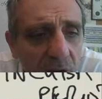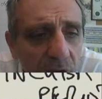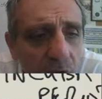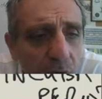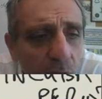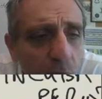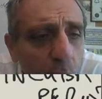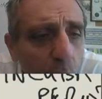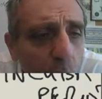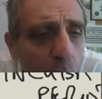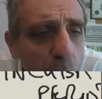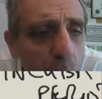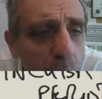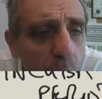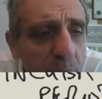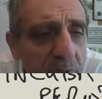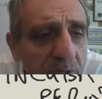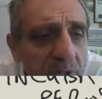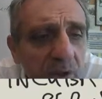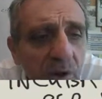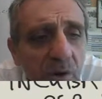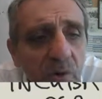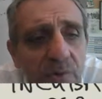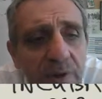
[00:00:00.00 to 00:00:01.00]
code we
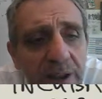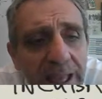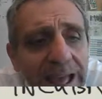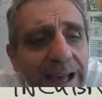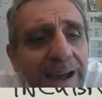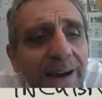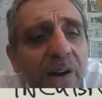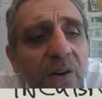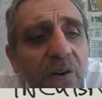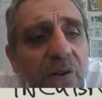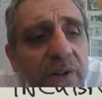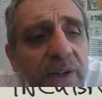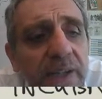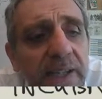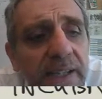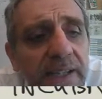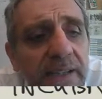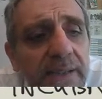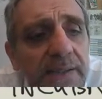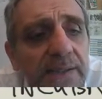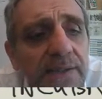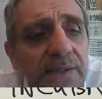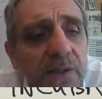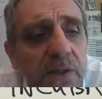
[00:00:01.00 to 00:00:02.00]
know now
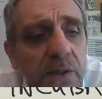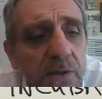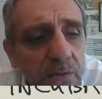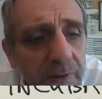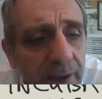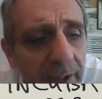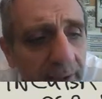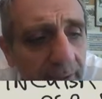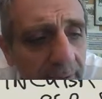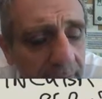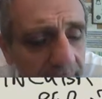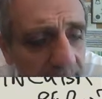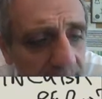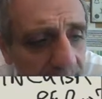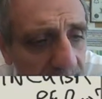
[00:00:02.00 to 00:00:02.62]
is correct.